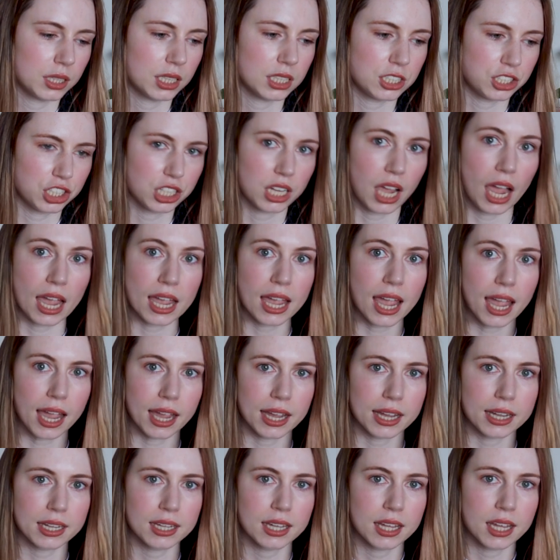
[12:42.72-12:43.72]
the
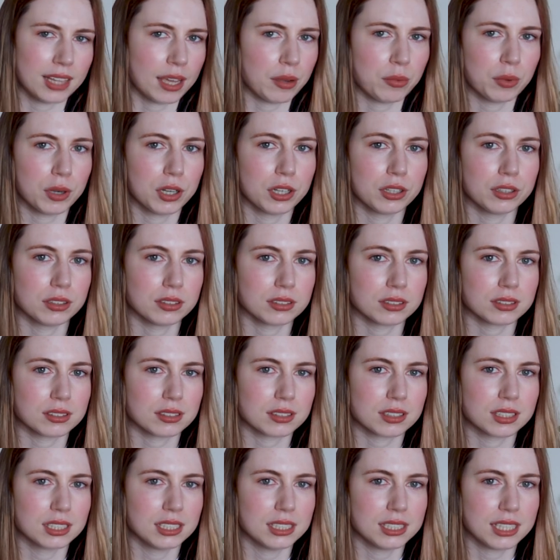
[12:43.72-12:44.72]
GIA, they
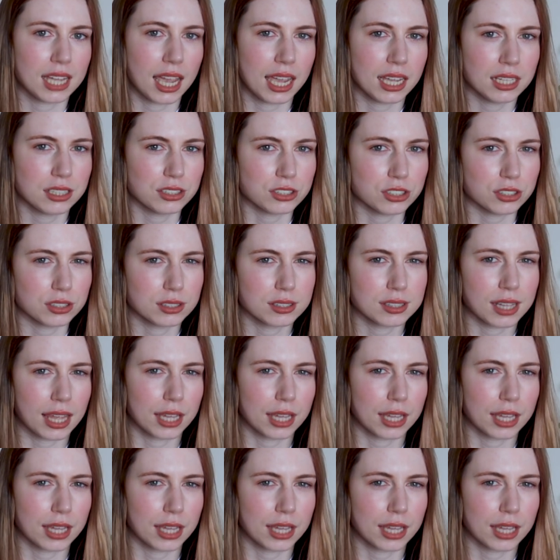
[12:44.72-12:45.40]
weren't contagious.